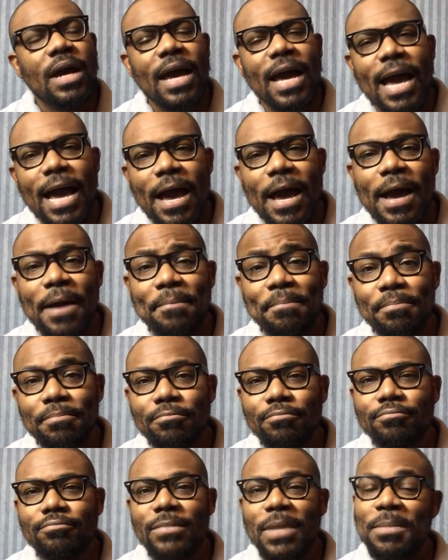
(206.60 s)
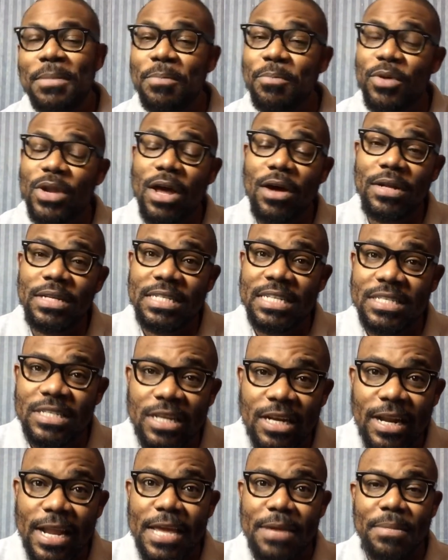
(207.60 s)
let me put out a
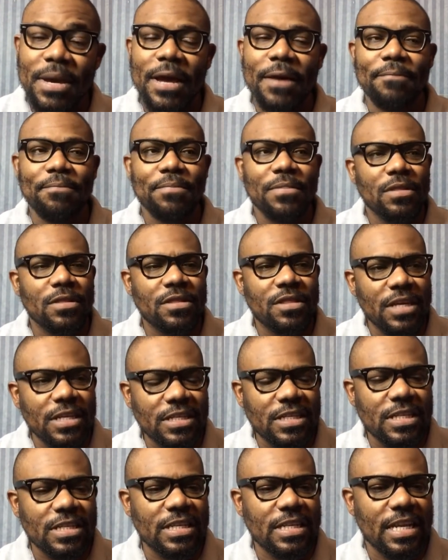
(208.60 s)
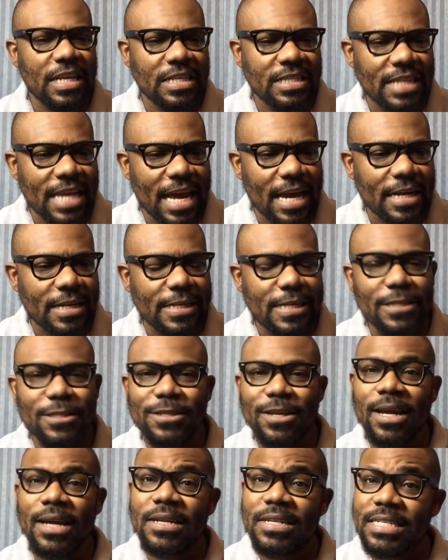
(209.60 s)
disclaimer. This isn't exactly
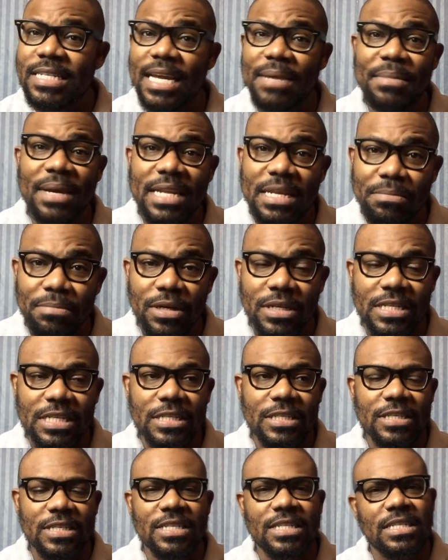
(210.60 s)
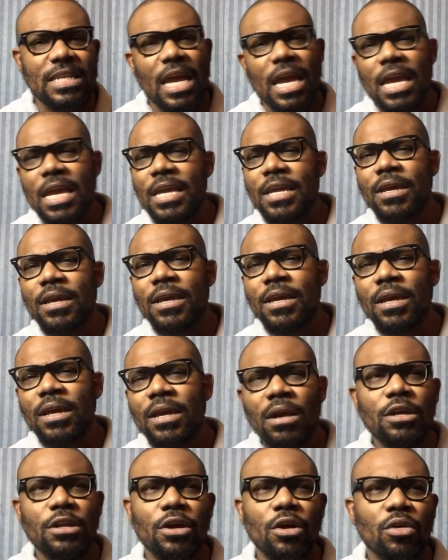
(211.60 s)
to condemn anybody to say,
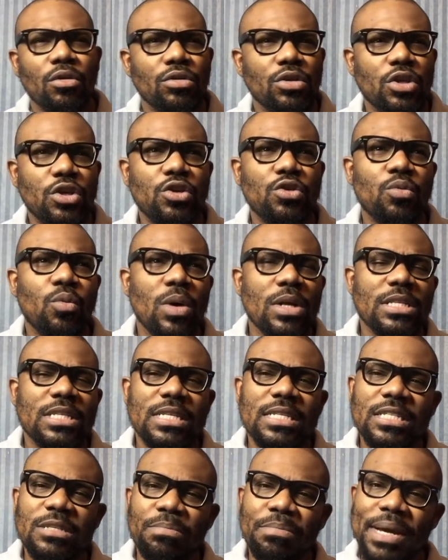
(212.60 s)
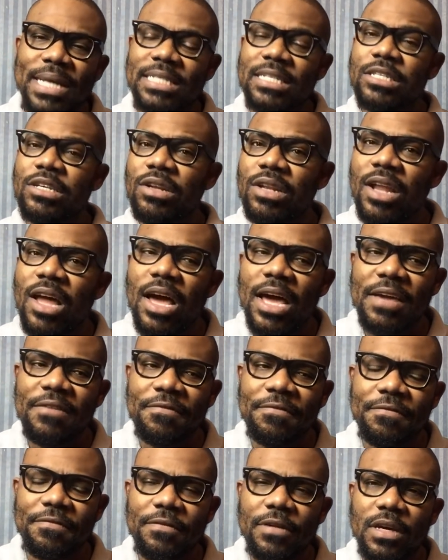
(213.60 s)
you wanting to better your
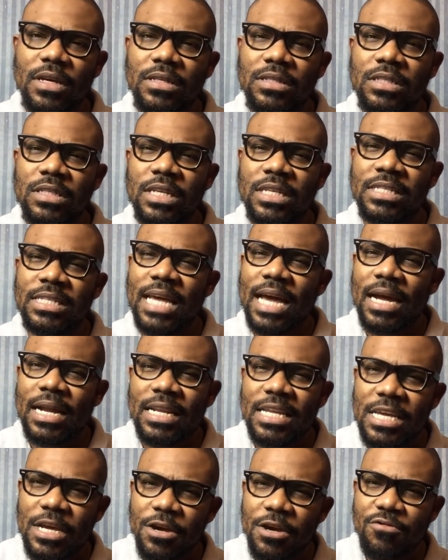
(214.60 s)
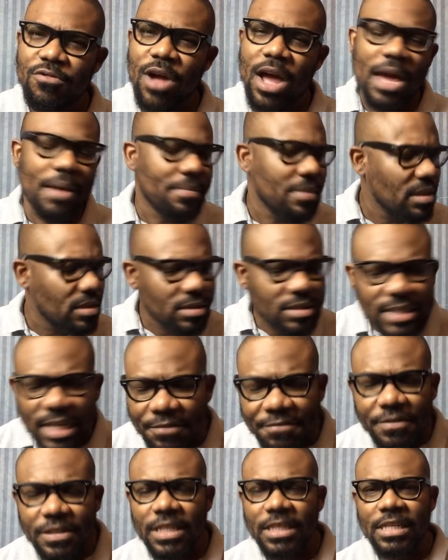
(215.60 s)
life is exactly a crime.
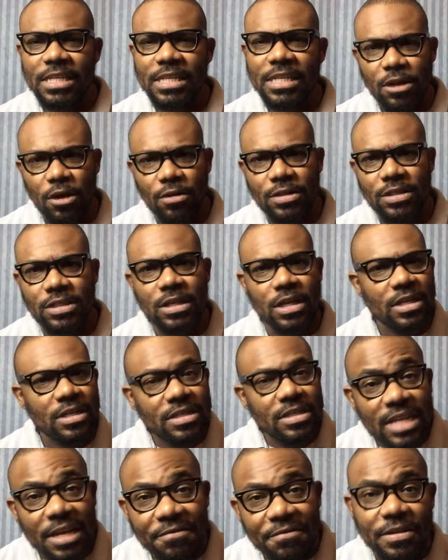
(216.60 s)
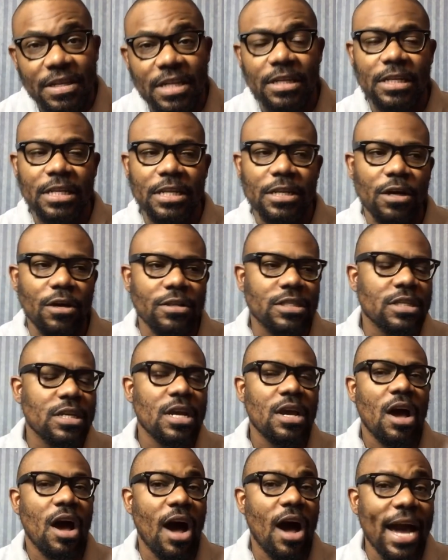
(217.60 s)
Definitely not. Definitely
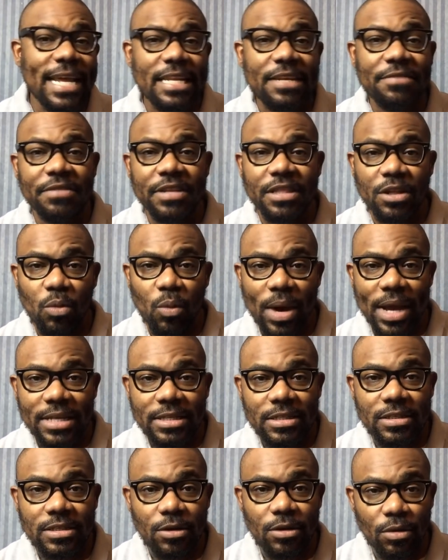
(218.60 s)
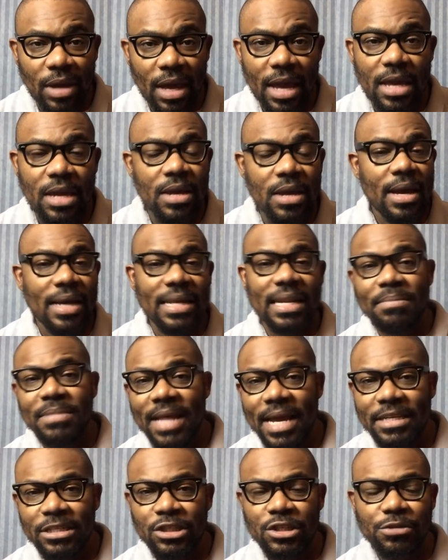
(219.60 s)
not. I live in the West, okay?
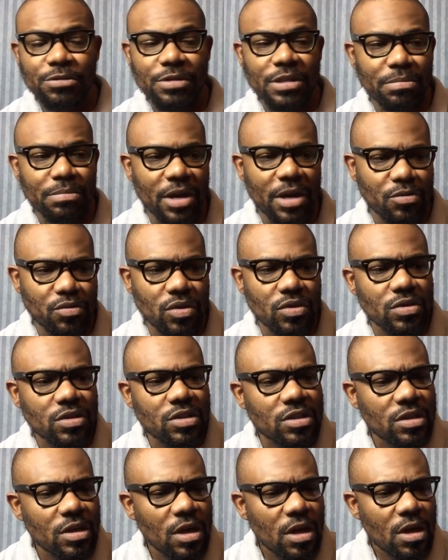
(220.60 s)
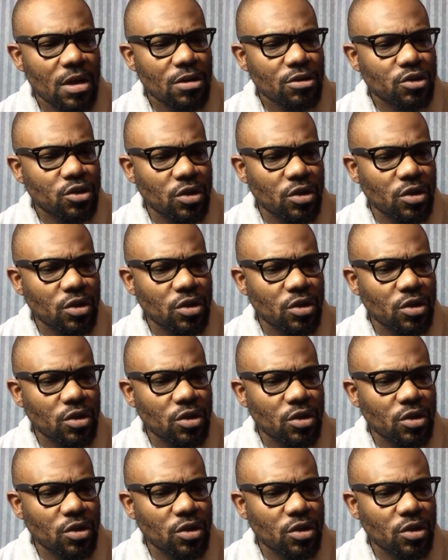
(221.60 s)
And I'm Nigerian by roots.